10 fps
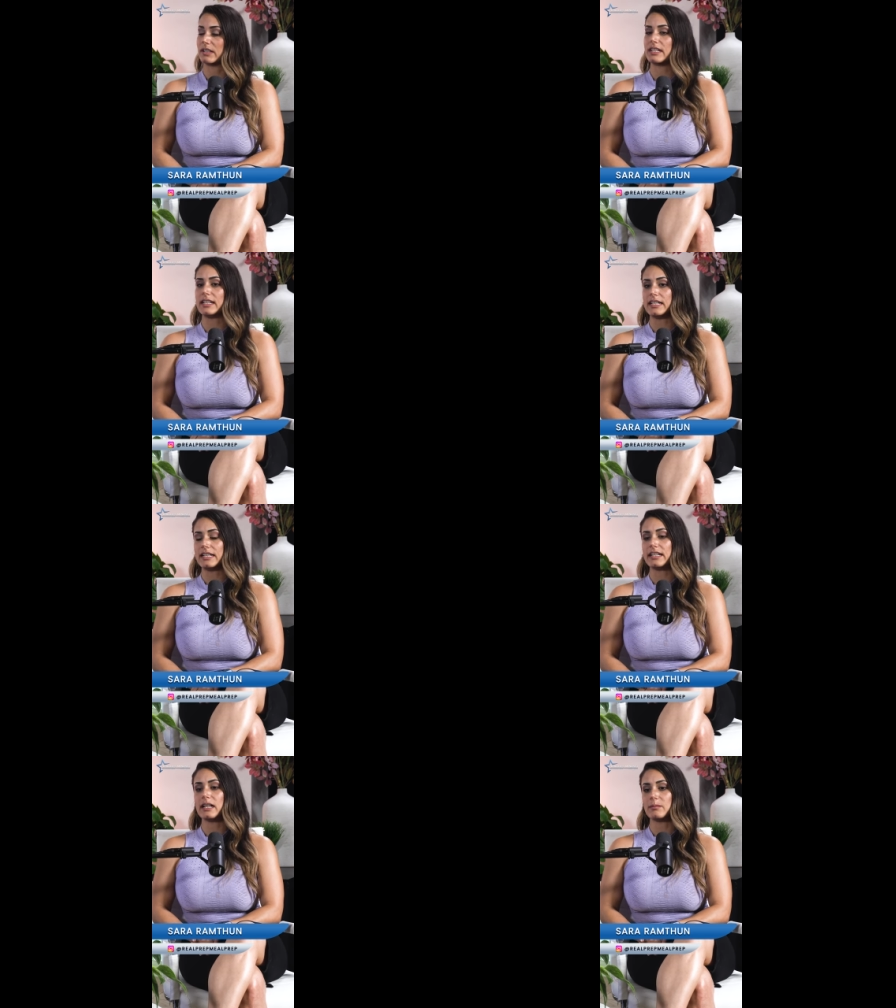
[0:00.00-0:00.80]

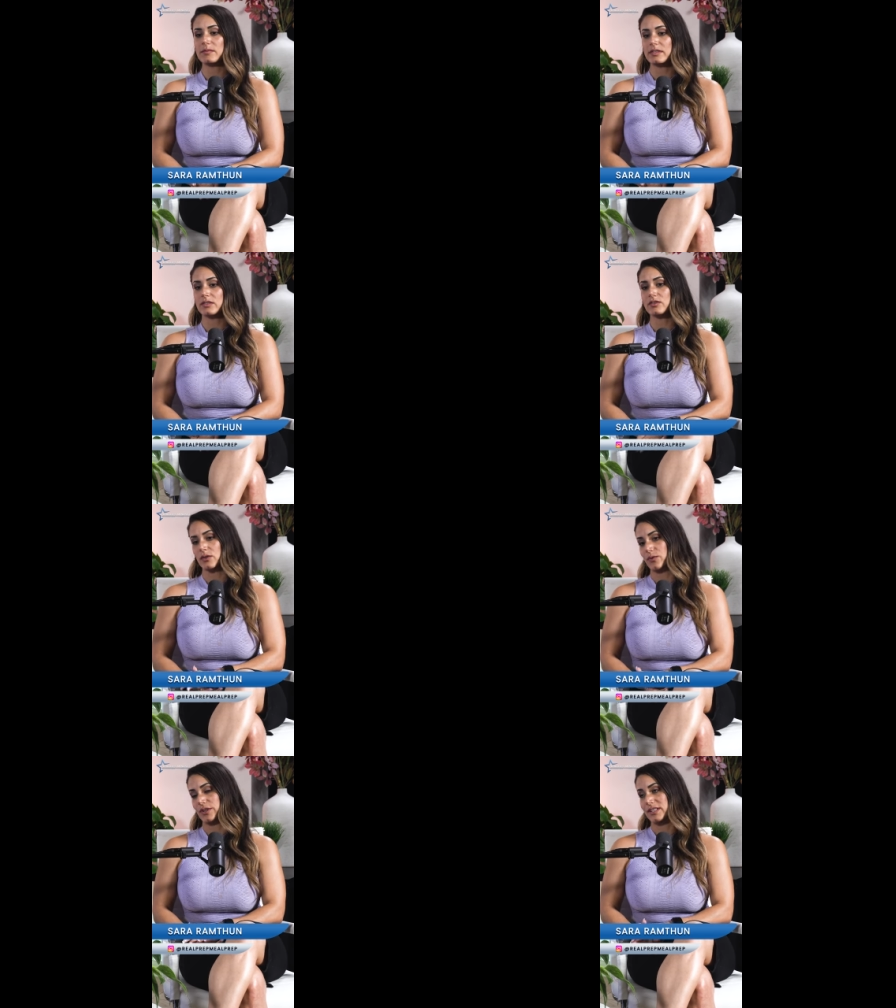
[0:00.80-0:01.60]
He comes,
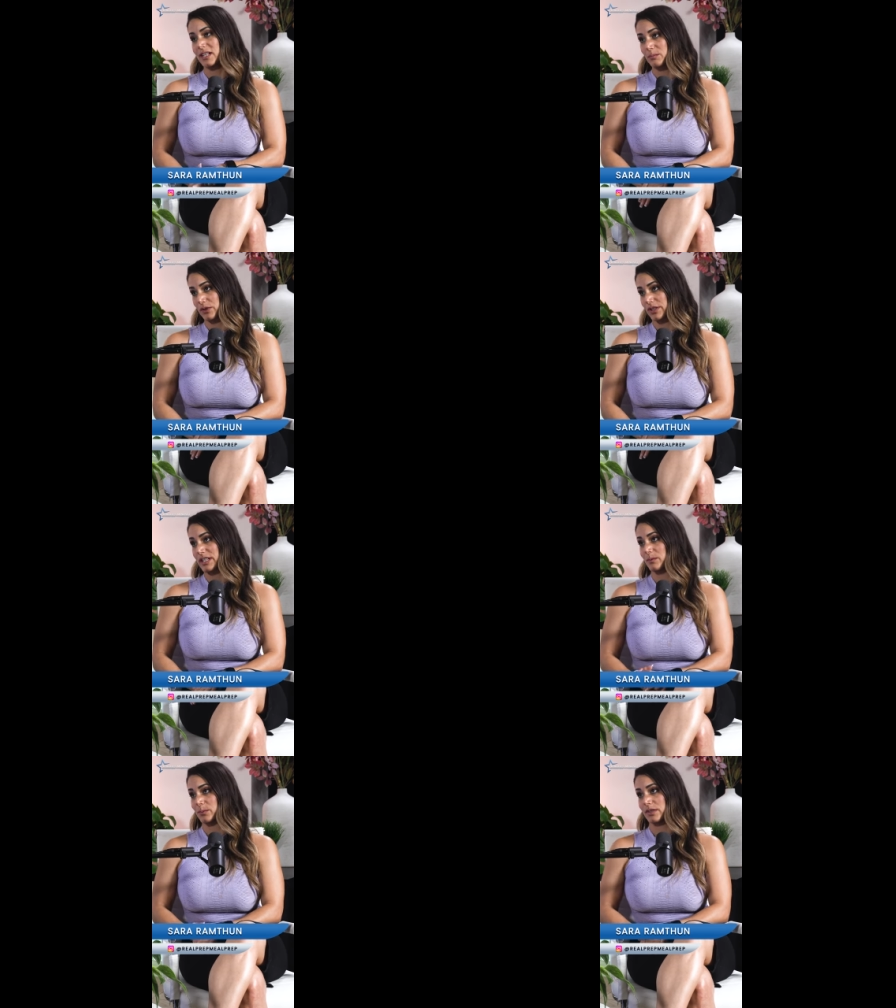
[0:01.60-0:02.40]
so for the summer,
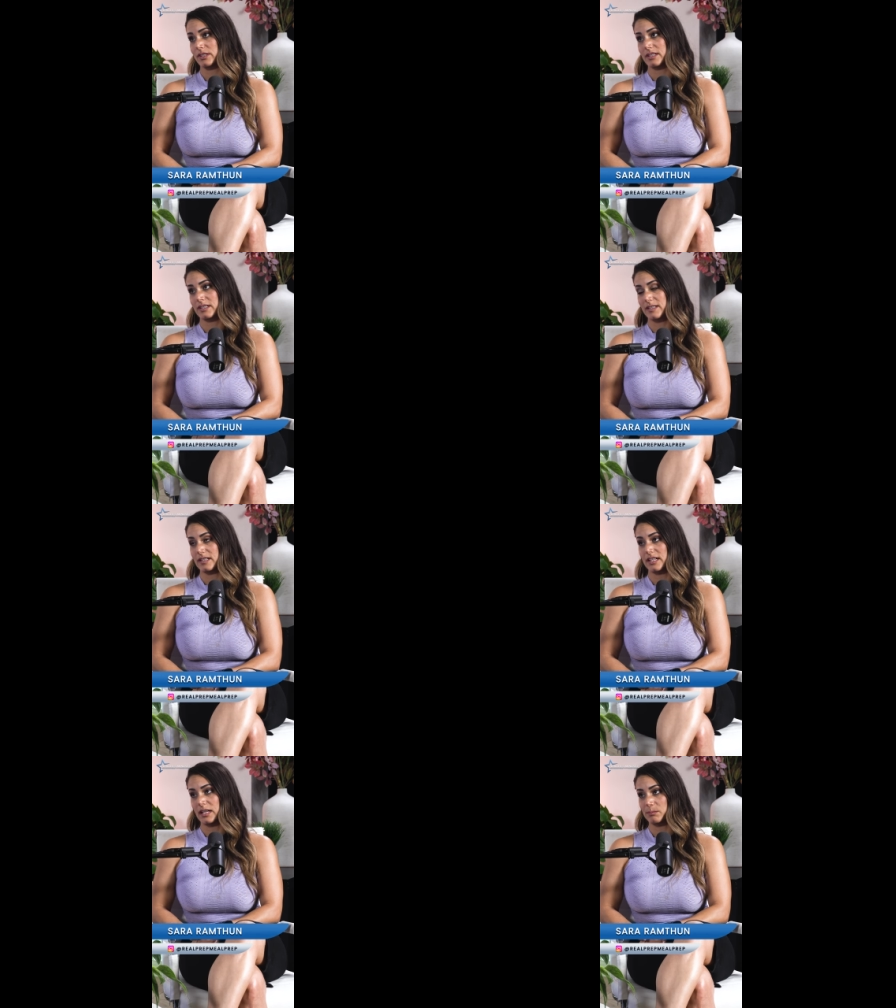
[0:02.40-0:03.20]
he worked the
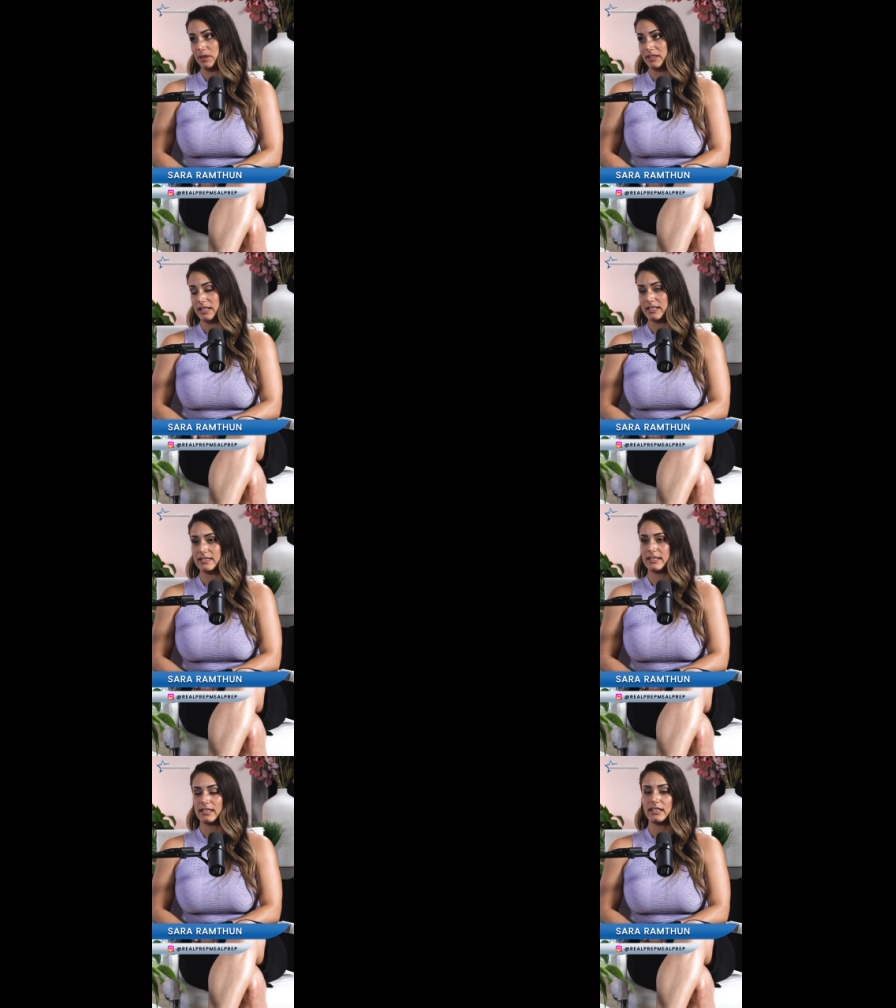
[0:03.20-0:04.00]
Sunday and
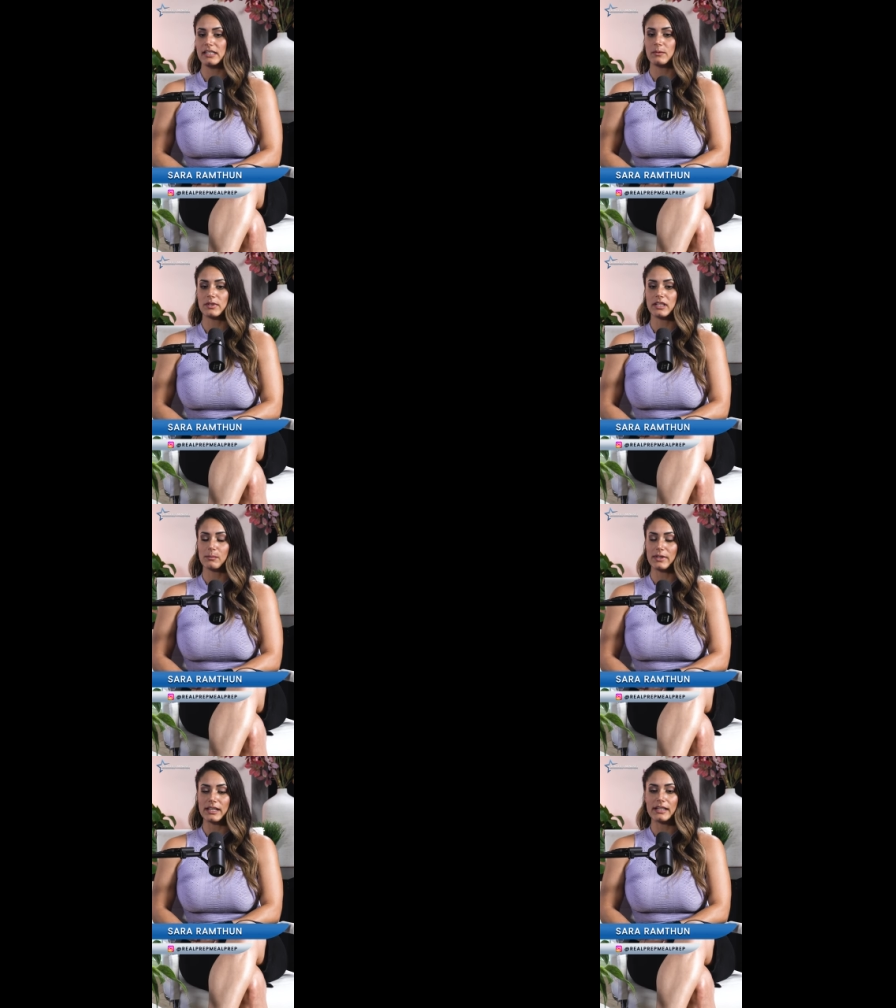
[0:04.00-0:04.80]
Mondays, and he would
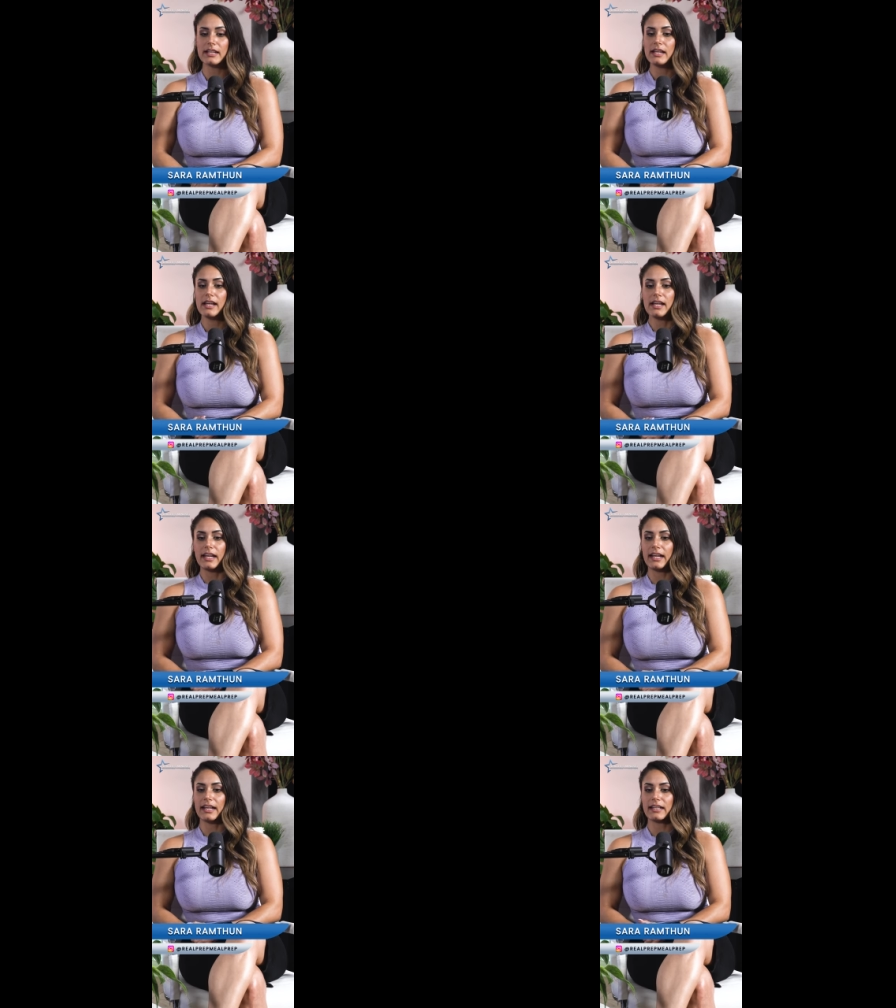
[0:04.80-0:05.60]
come in
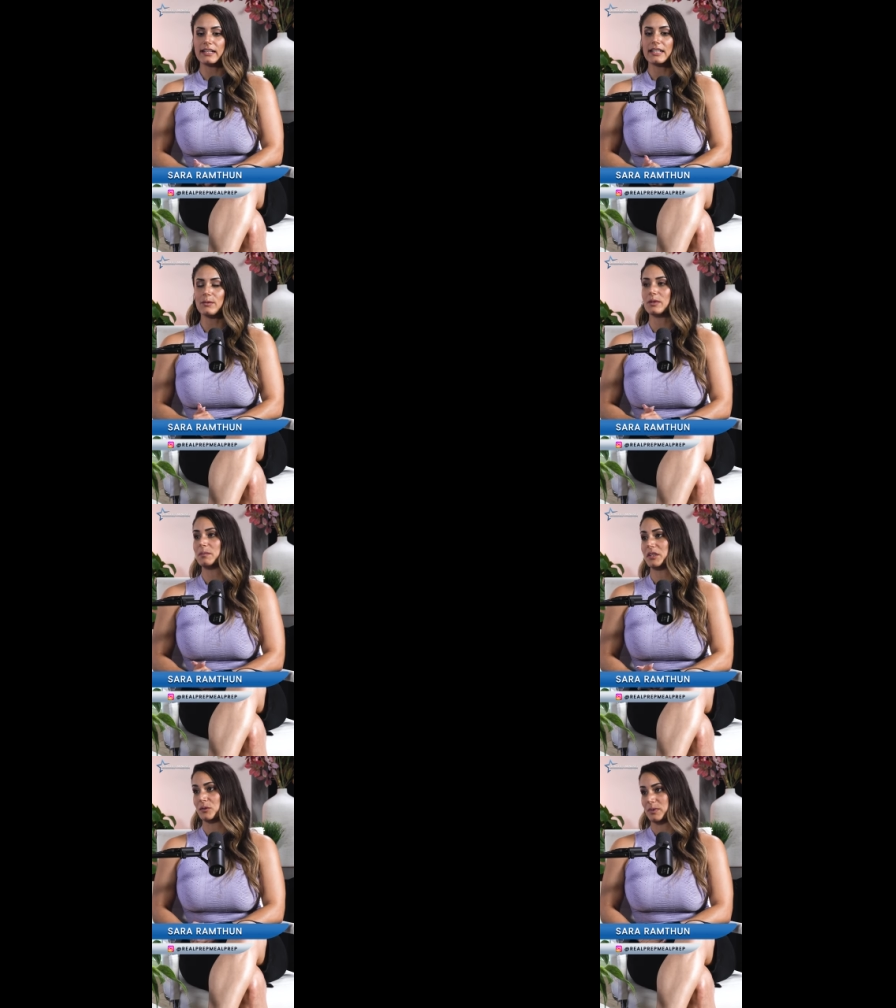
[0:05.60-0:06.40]
and he would
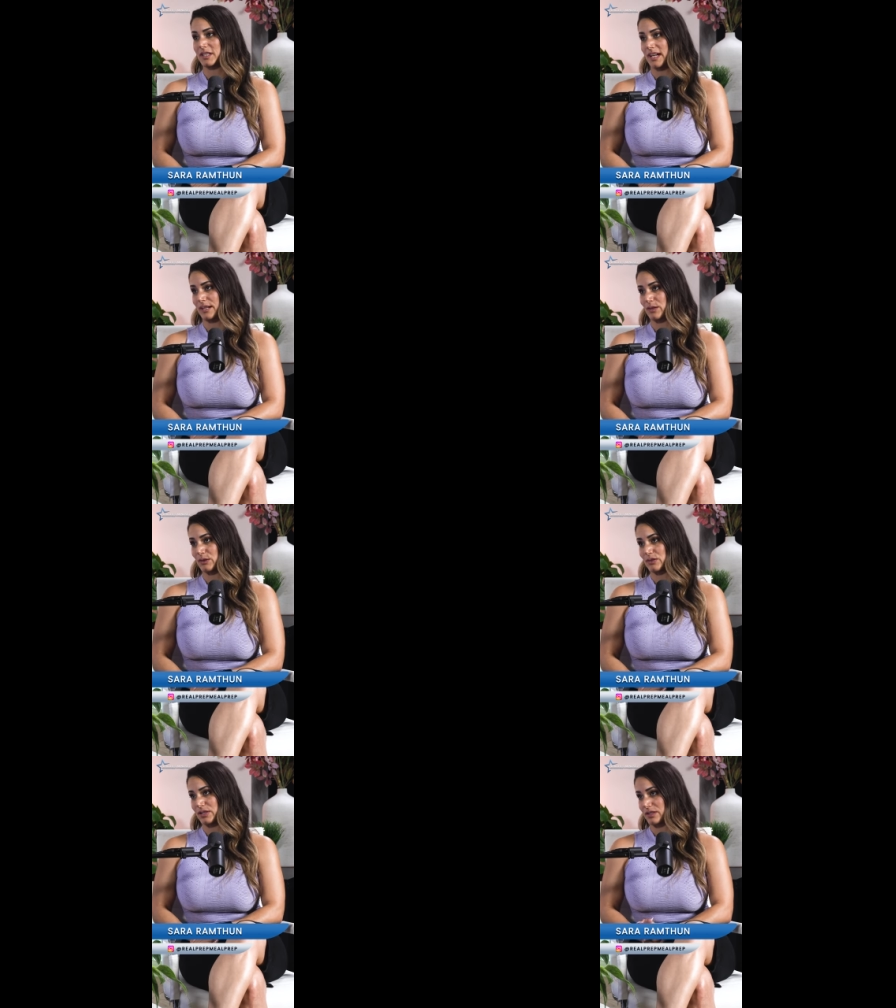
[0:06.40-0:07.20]
peel
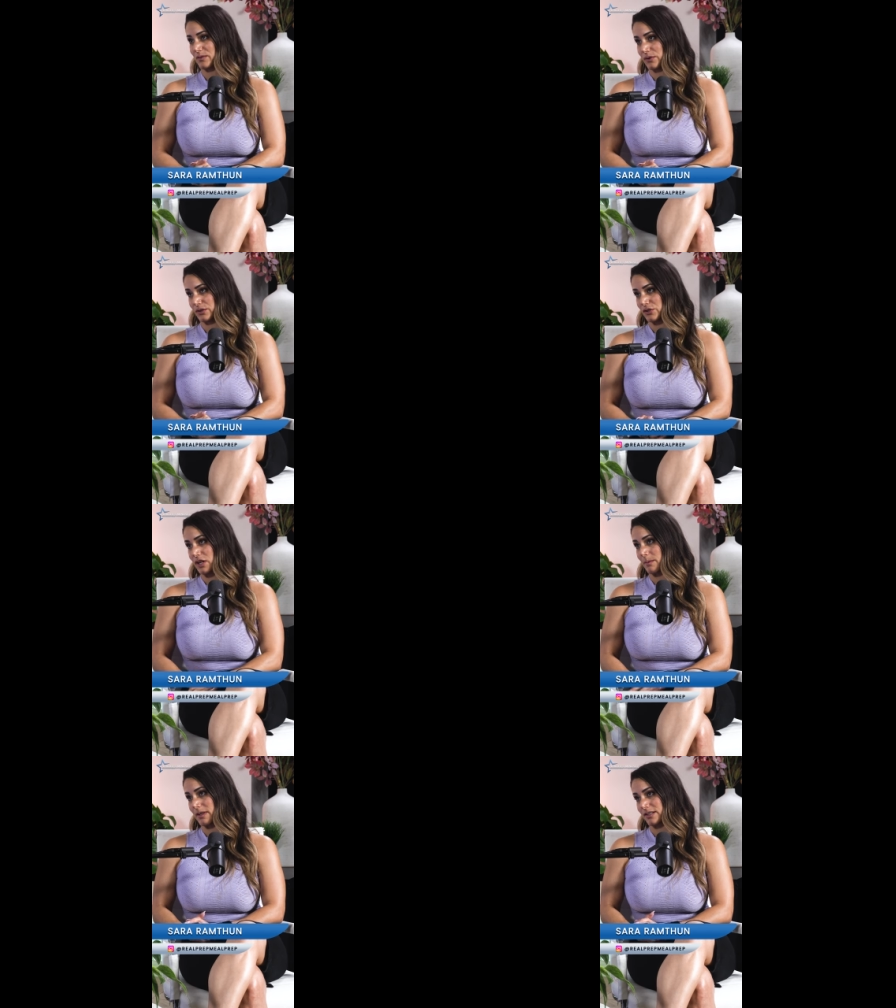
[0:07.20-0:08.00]
potatoes, is the first
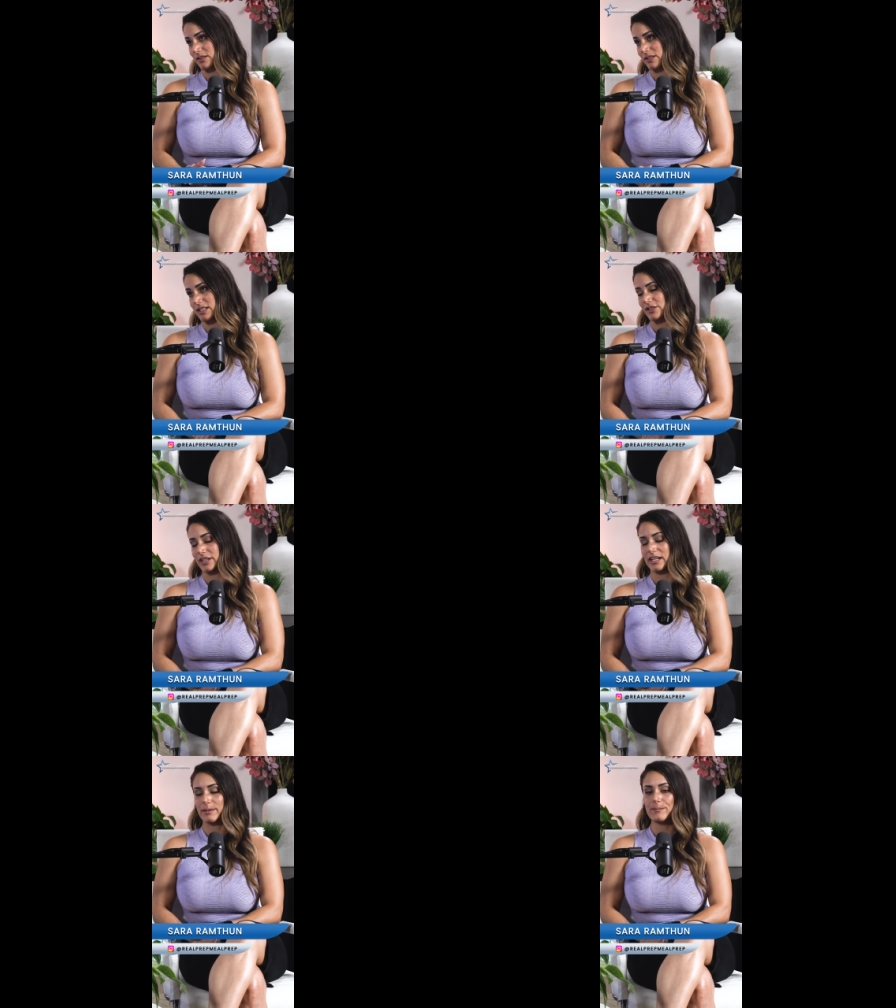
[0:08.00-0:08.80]
job I started
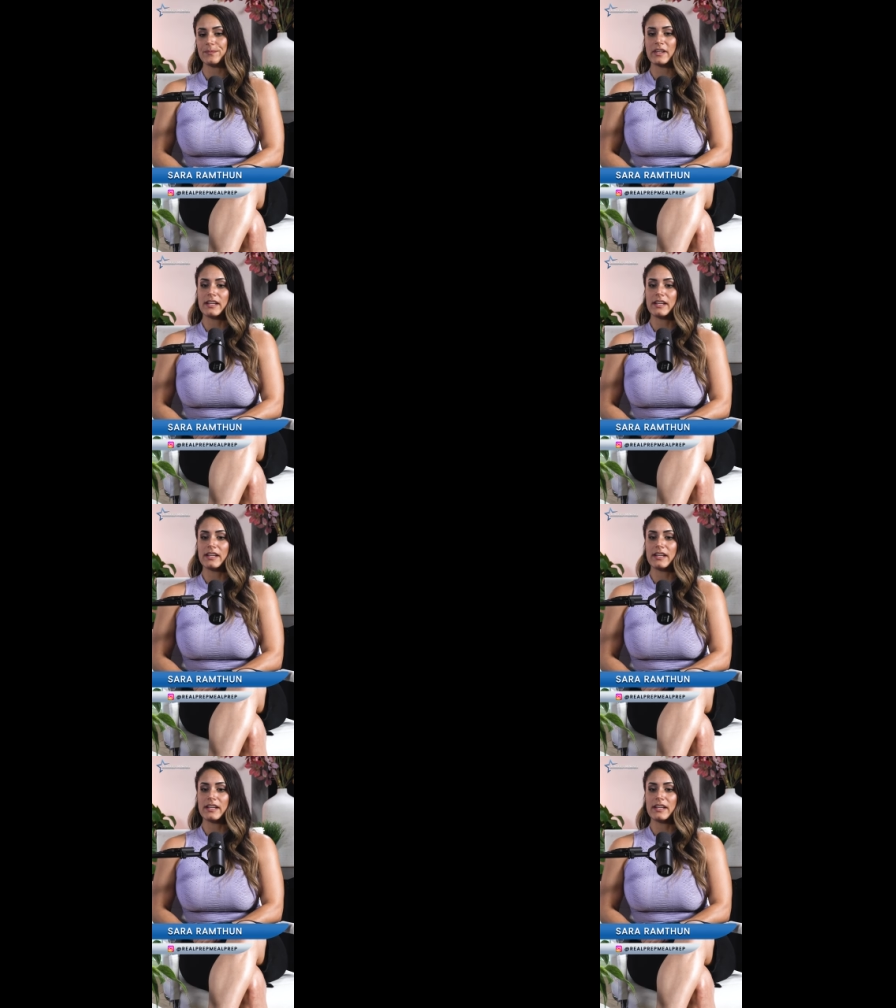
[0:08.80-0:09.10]
teaching him.